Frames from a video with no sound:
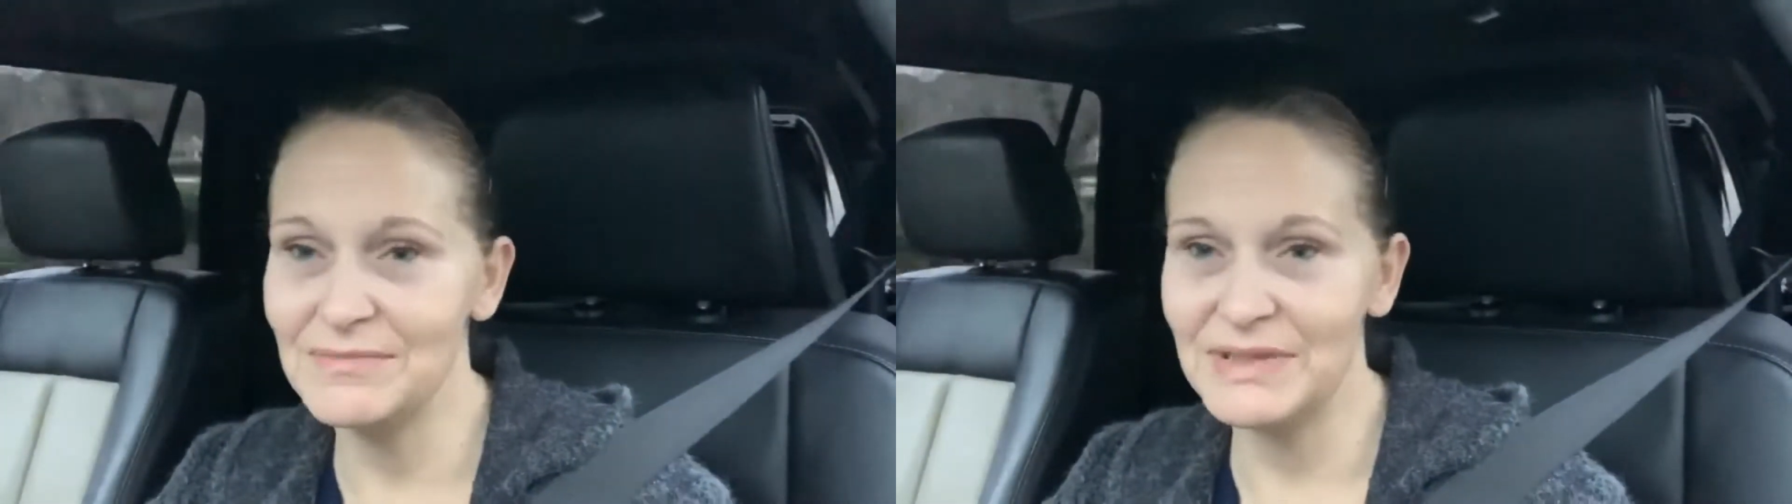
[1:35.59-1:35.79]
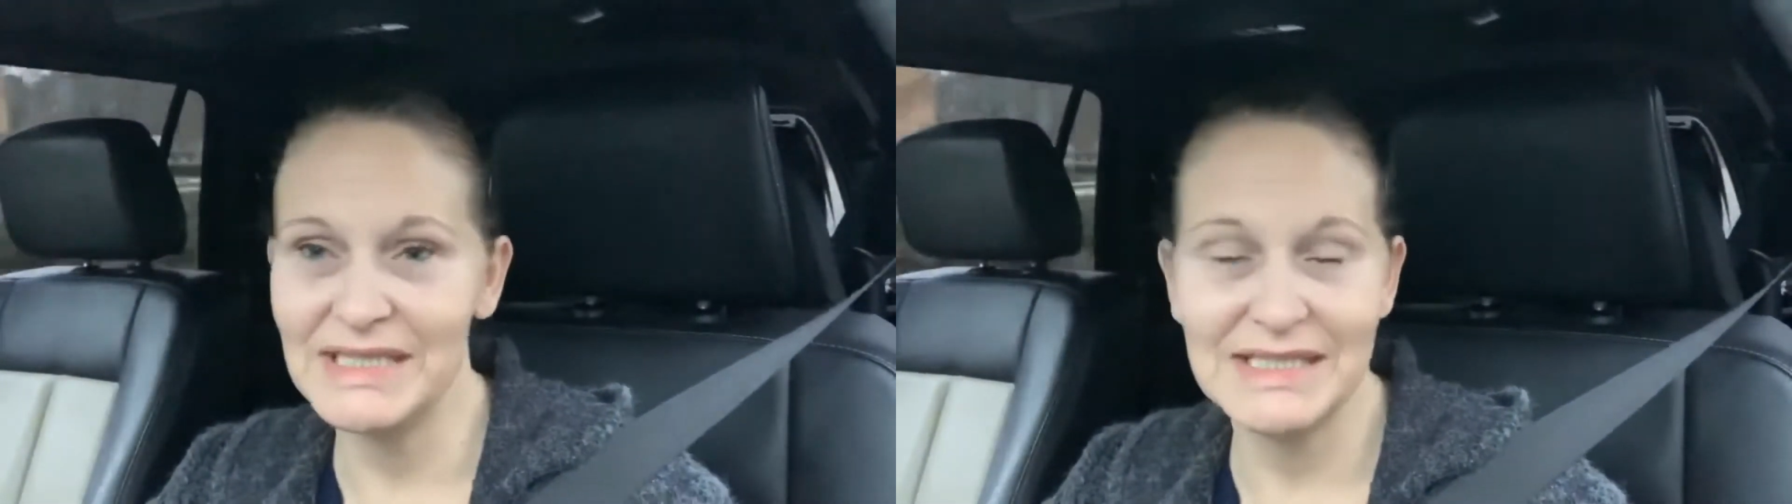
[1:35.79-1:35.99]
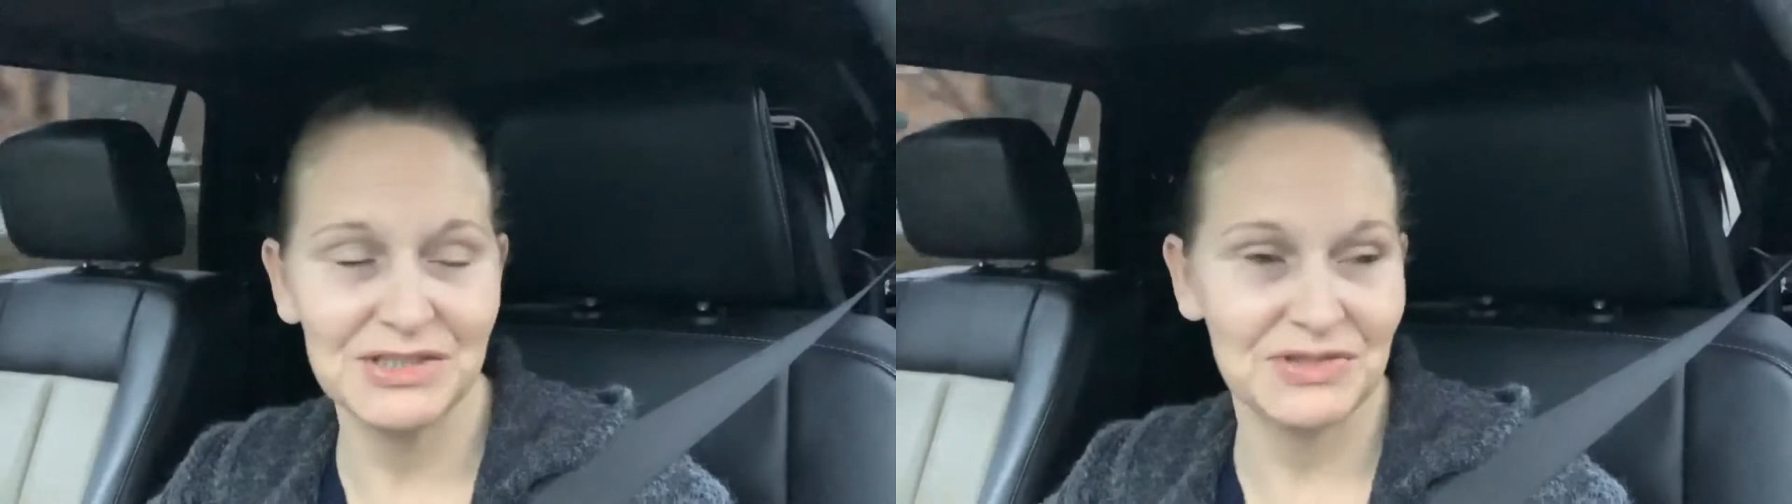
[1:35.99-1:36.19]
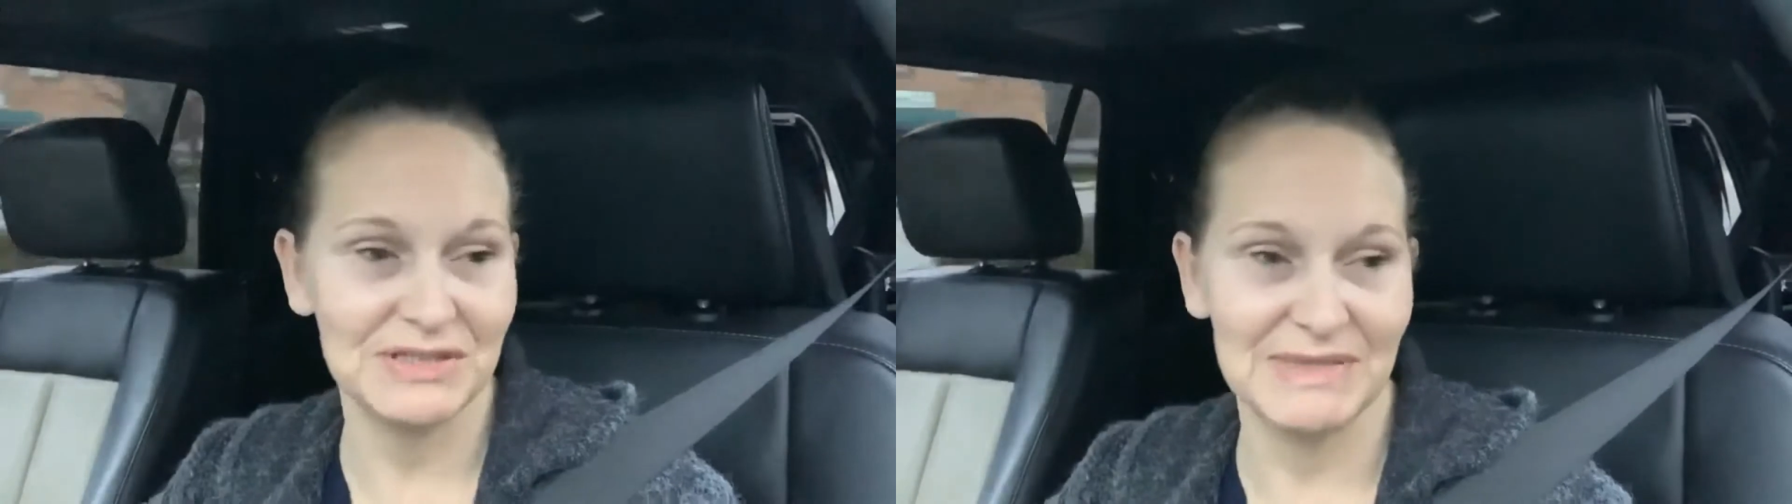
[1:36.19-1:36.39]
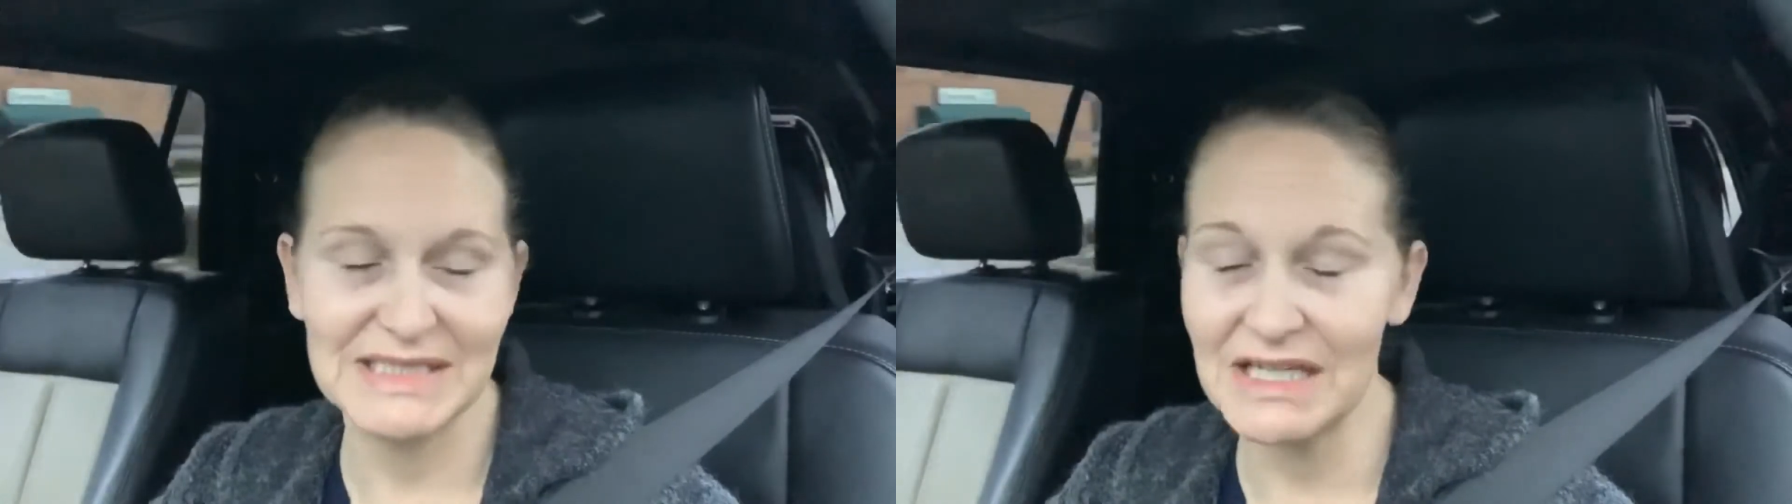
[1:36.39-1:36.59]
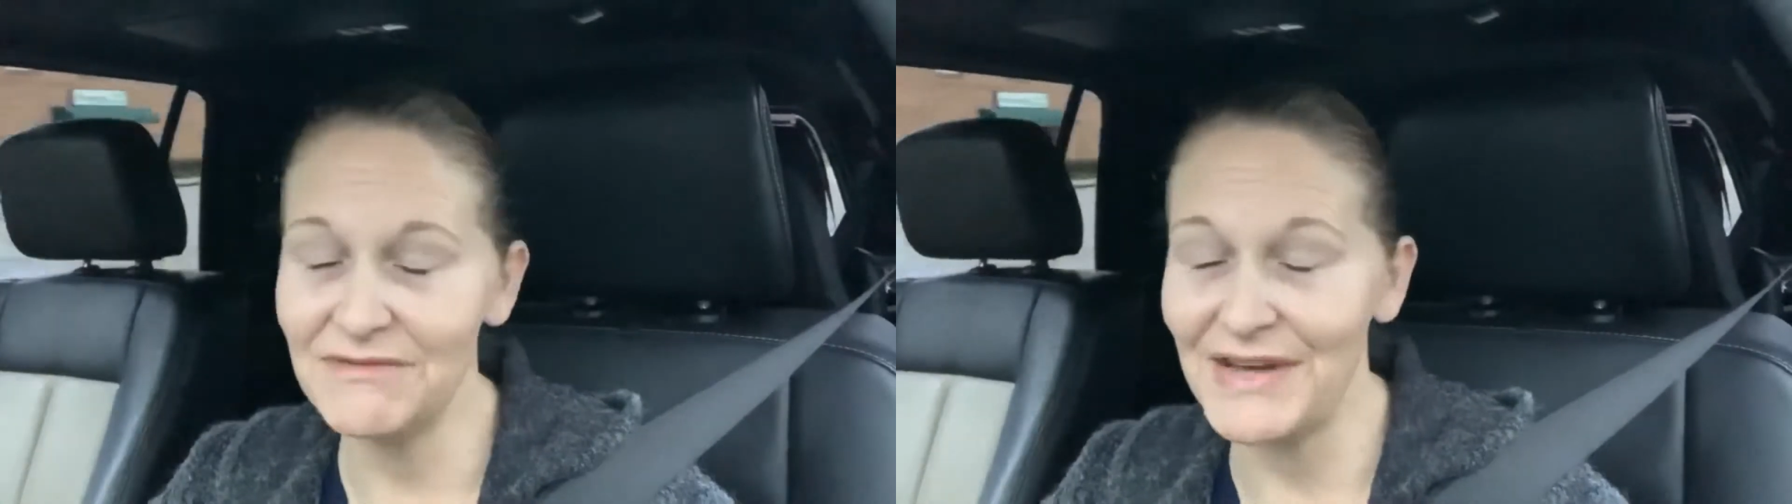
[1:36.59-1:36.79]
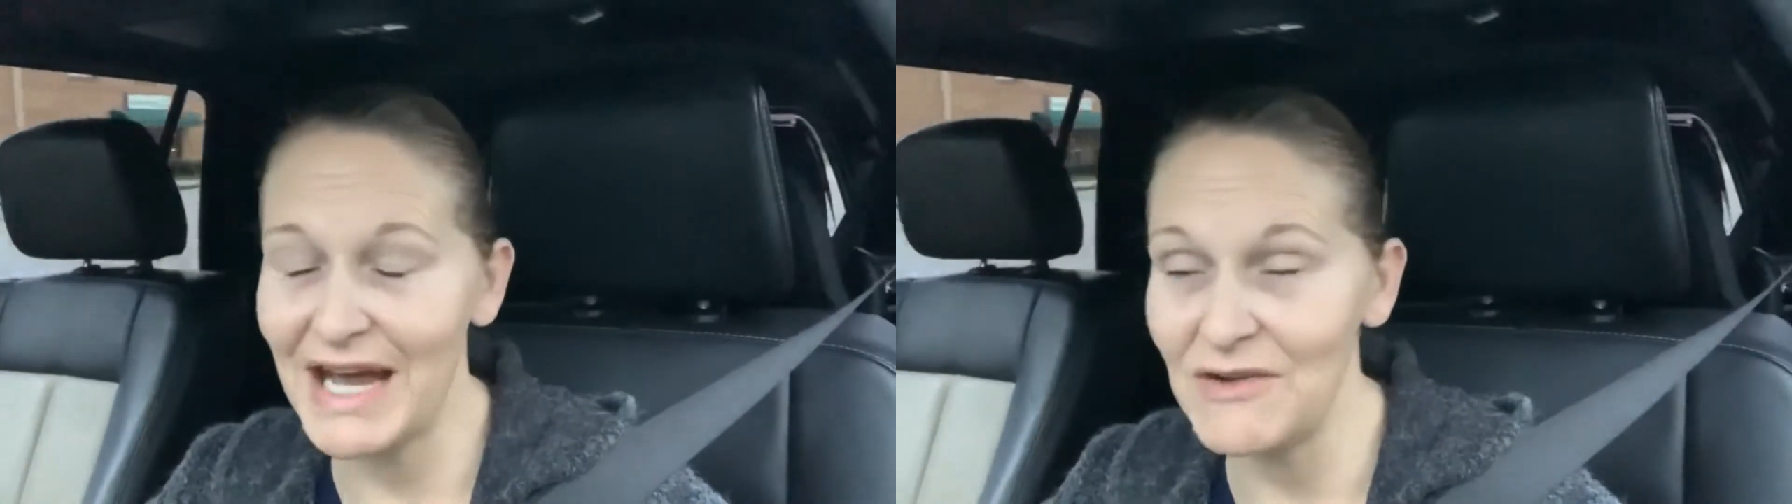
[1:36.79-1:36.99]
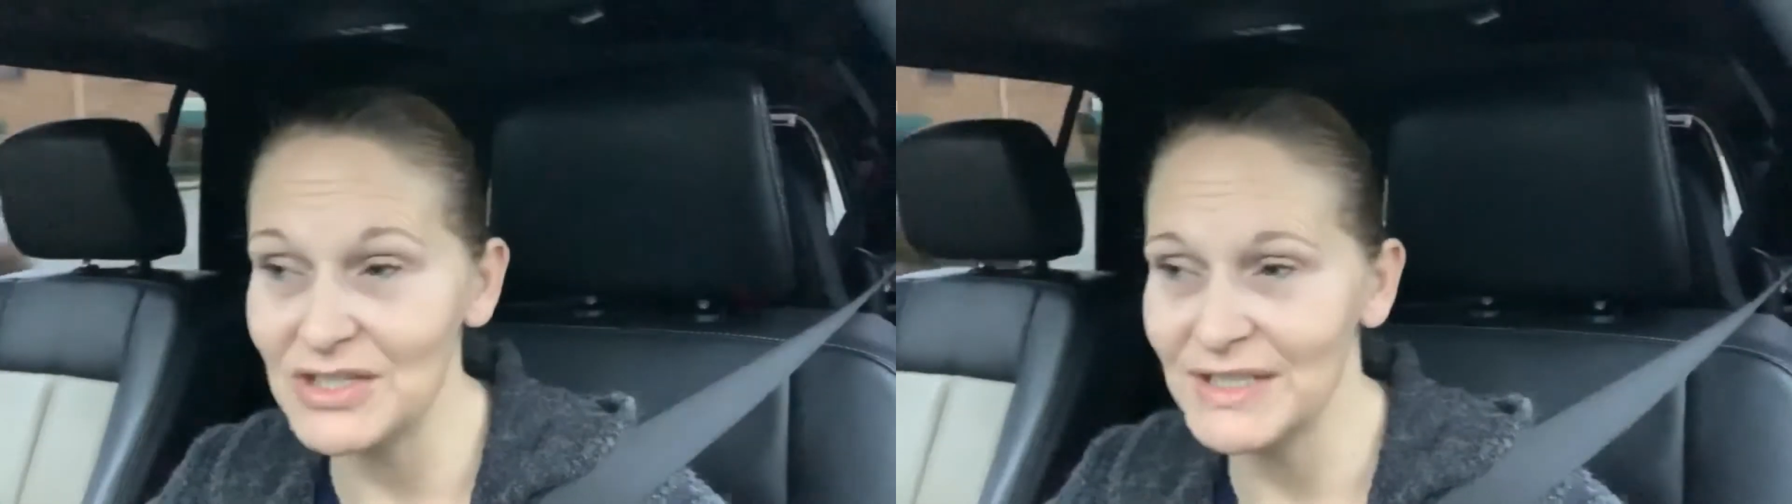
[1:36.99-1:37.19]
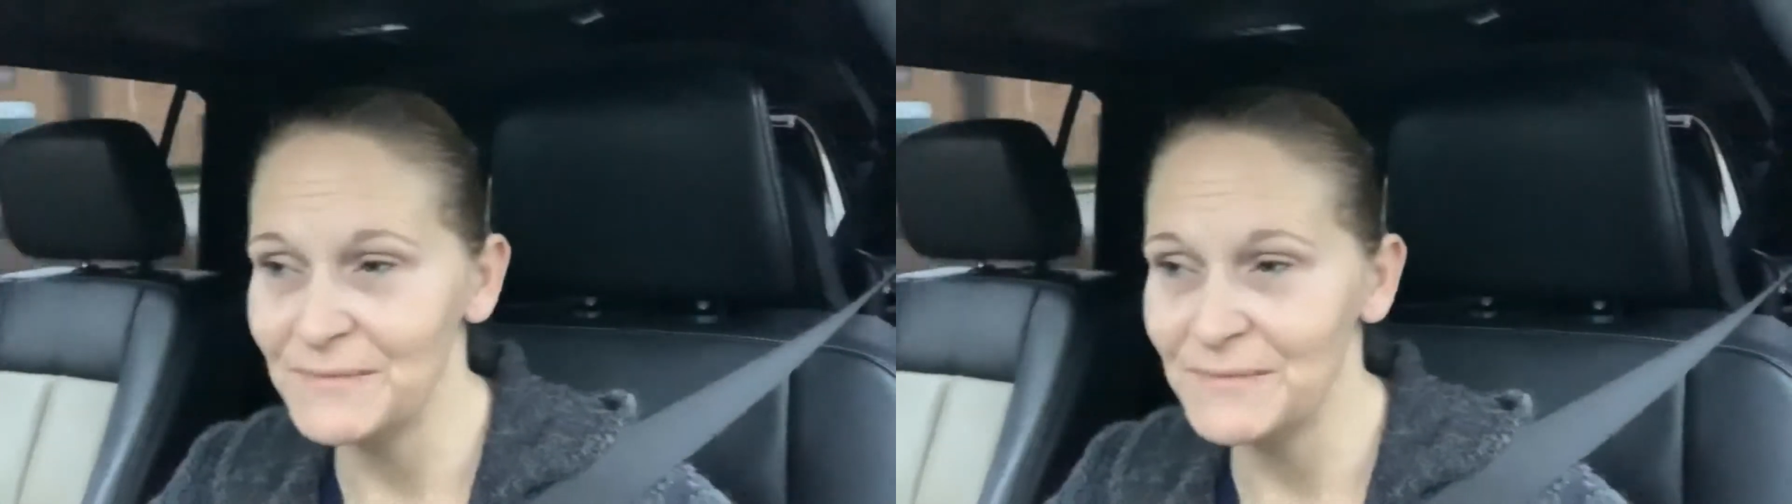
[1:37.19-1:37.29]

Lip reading: completely stress myself out,